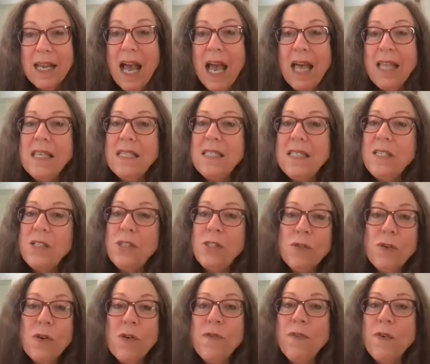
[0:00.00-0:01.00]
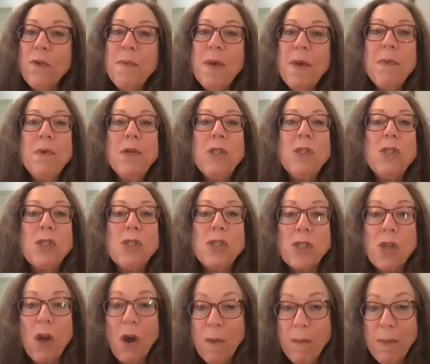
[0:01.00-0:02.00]
And this is true for me with
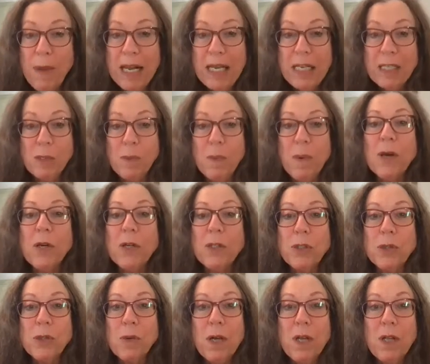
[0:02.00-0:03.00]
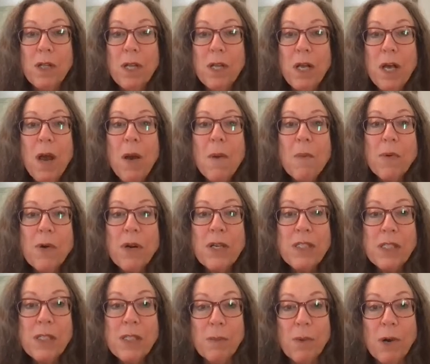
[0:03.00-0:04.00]
so many spiritual
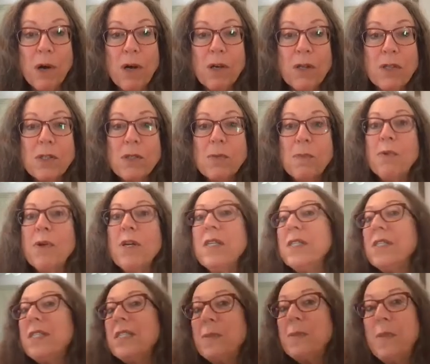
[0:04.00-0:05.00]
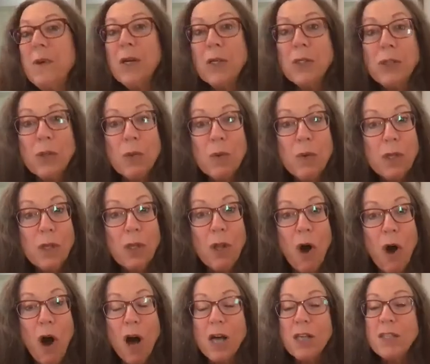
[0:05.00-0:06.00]
principles, spiritual
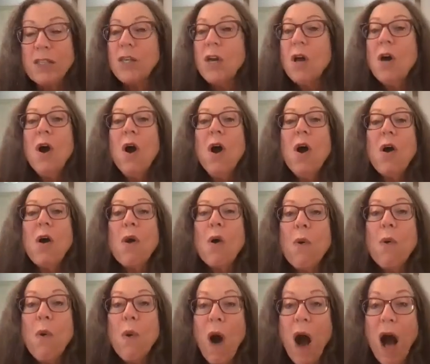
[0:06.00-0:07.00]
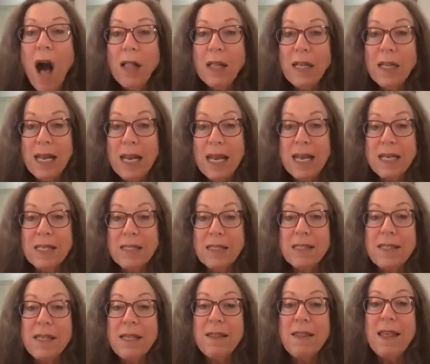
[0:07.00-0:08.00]
laws,
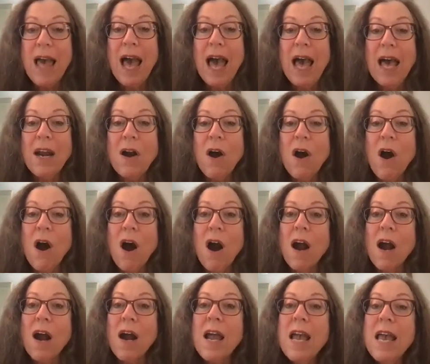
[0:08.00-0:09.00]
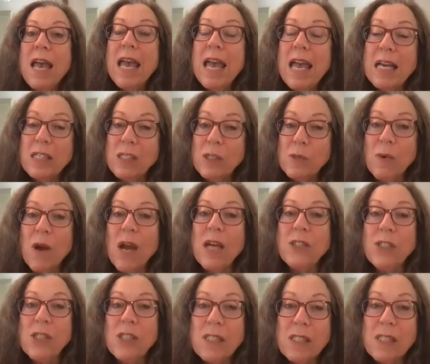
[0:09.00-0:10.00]
qualities that are
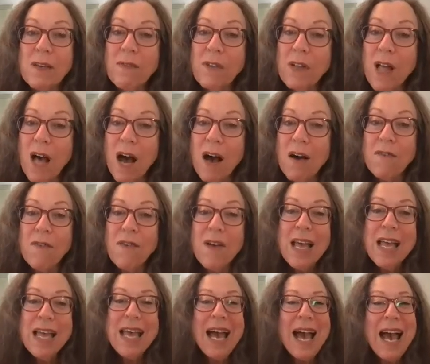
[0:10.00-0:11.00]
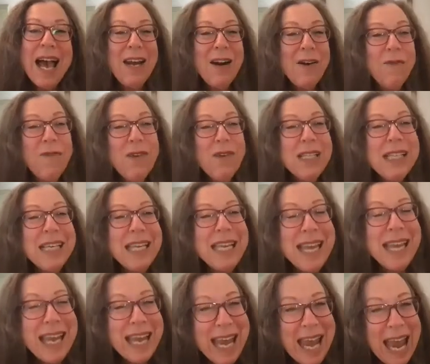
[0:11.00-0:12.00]
expressions of love. I don't
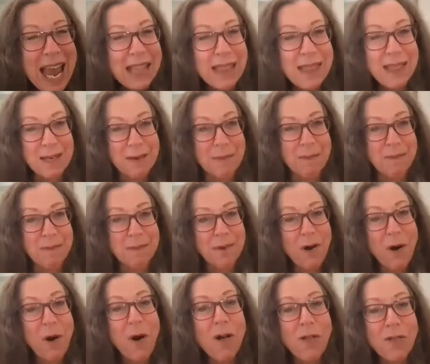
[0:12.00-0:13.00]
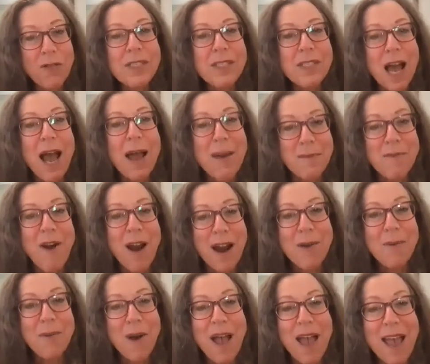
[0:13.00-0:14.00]
really get them all the time
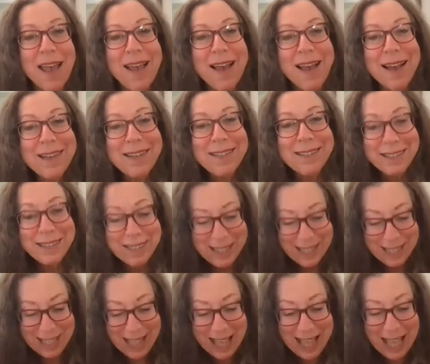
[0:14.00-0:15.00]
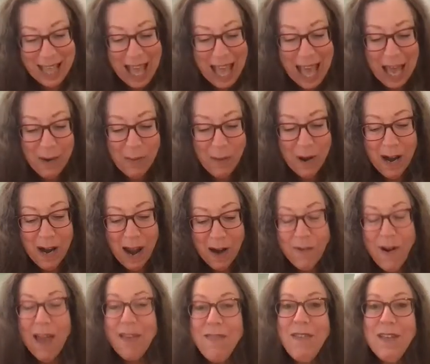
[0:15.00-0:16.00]
right away. And when I
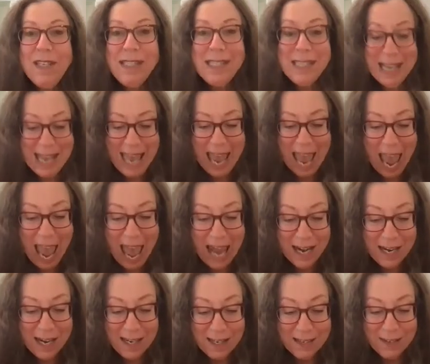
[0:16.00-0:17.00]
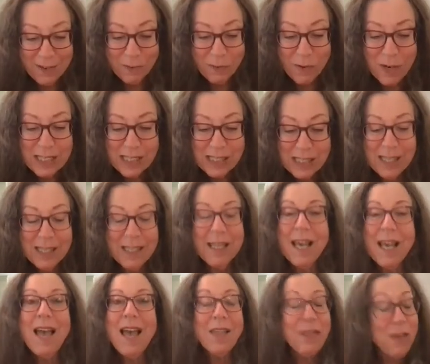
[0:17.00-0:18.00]
read this again
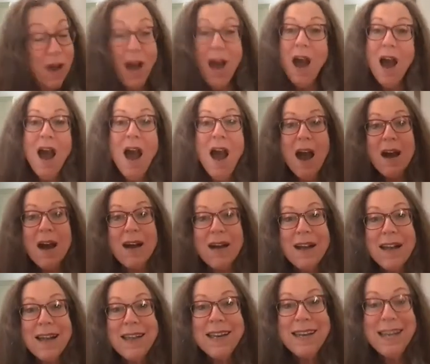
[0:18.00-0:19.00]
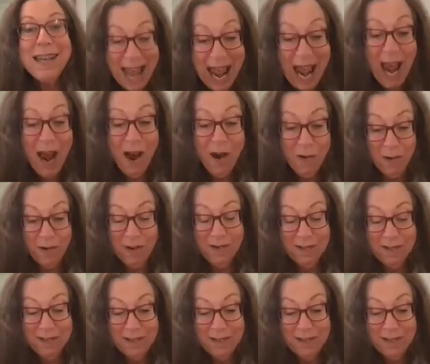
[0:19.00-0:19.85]
recently, I thought, now